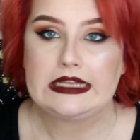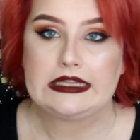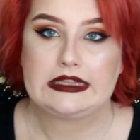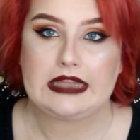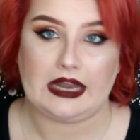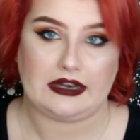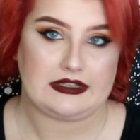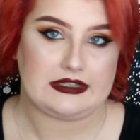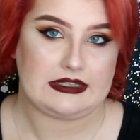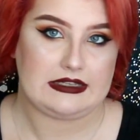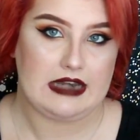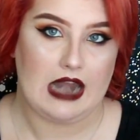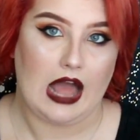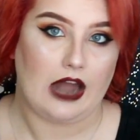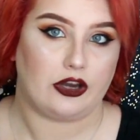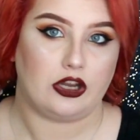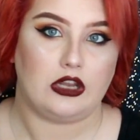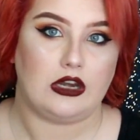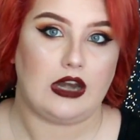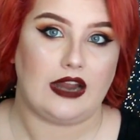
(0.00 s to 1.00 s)
That's
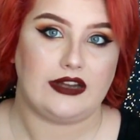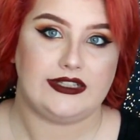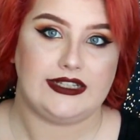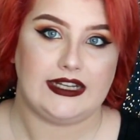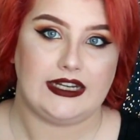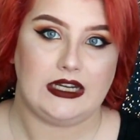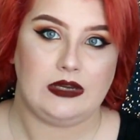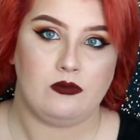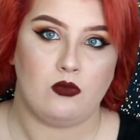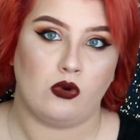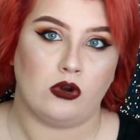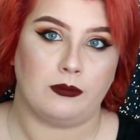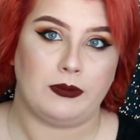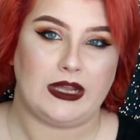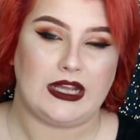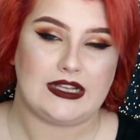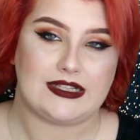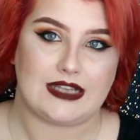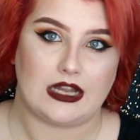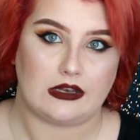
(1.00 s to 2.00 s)
not a good idea anymore
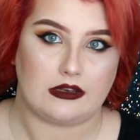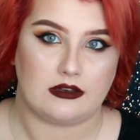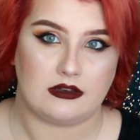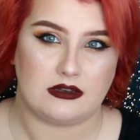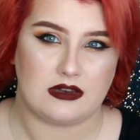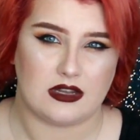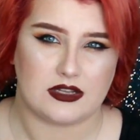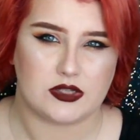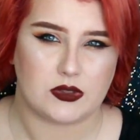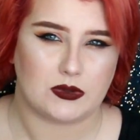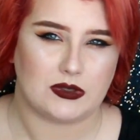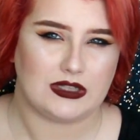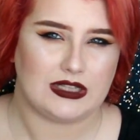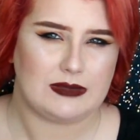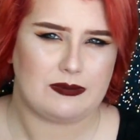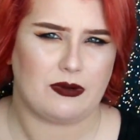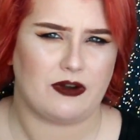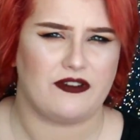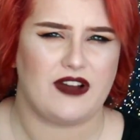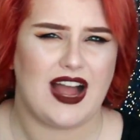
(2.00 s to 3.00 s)
because that doesn't really
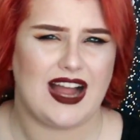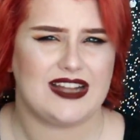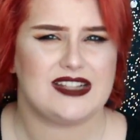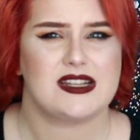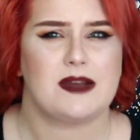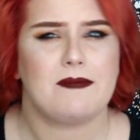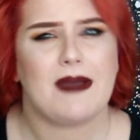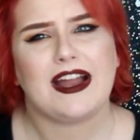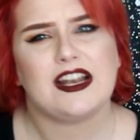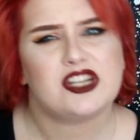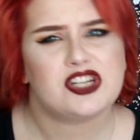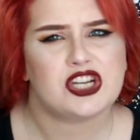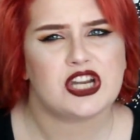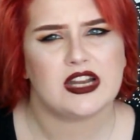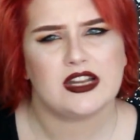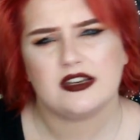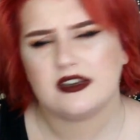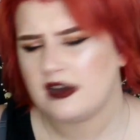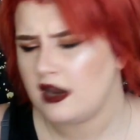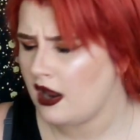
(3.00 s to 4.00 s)
provide
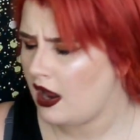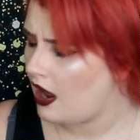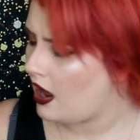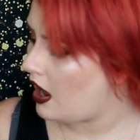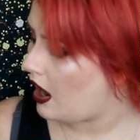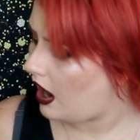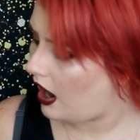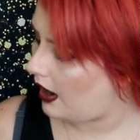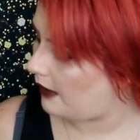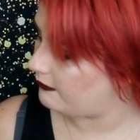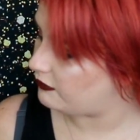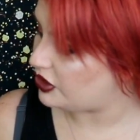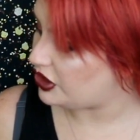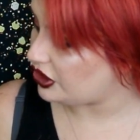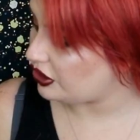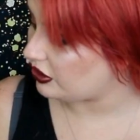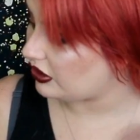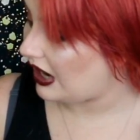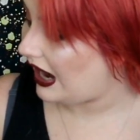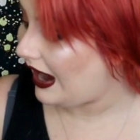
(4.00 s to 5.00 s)
dimension to
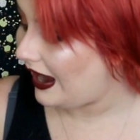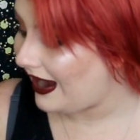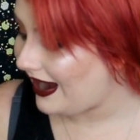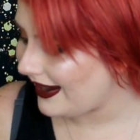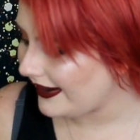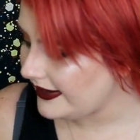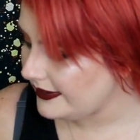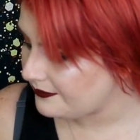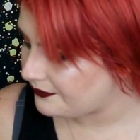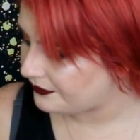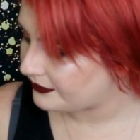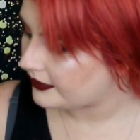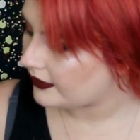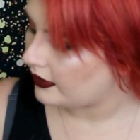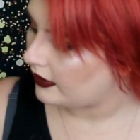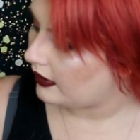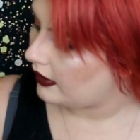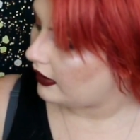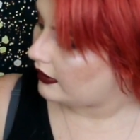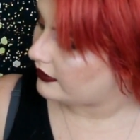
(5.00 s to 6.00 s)
your eye.
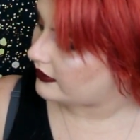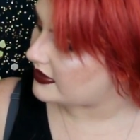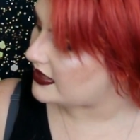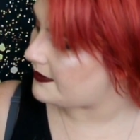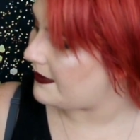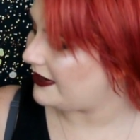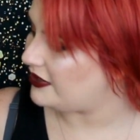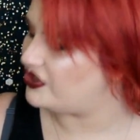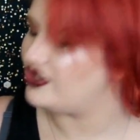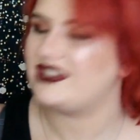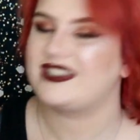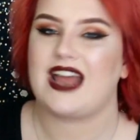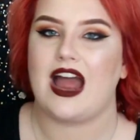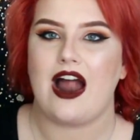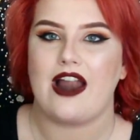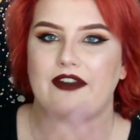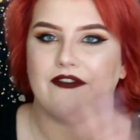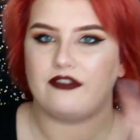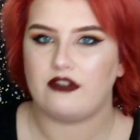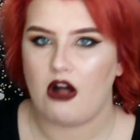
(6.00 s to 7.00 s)
The dimension's
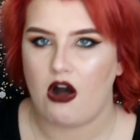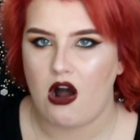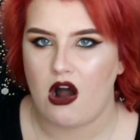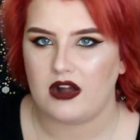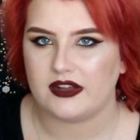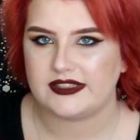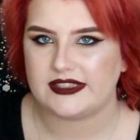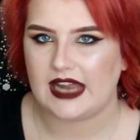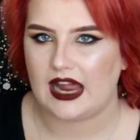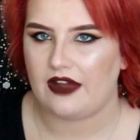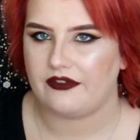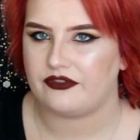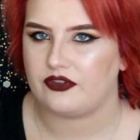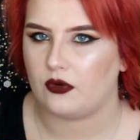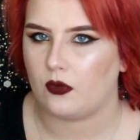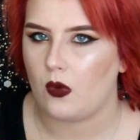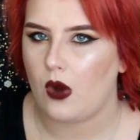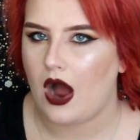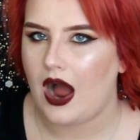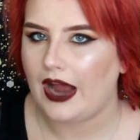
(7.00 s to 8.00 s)
kind of lost
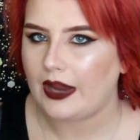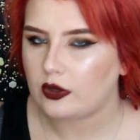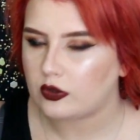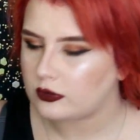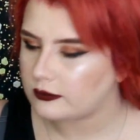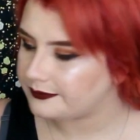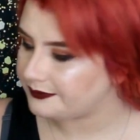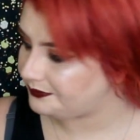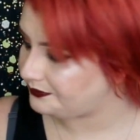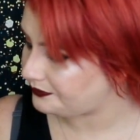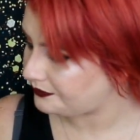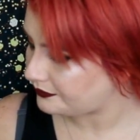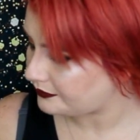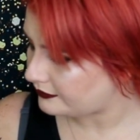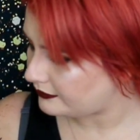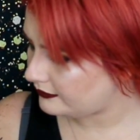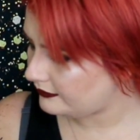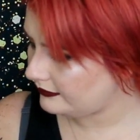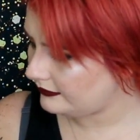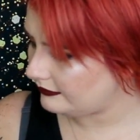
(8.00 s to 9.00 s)
after a while,
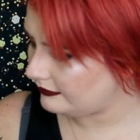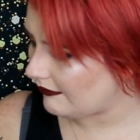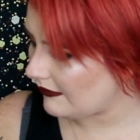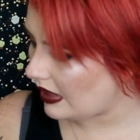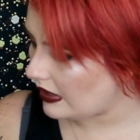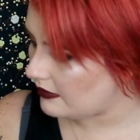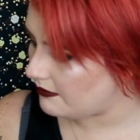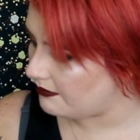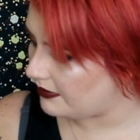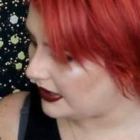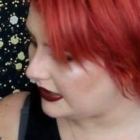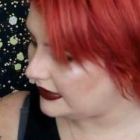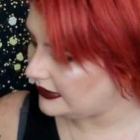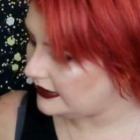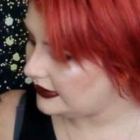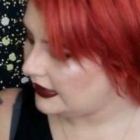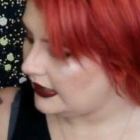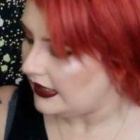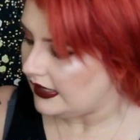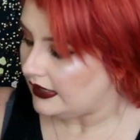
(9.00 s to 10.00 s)
but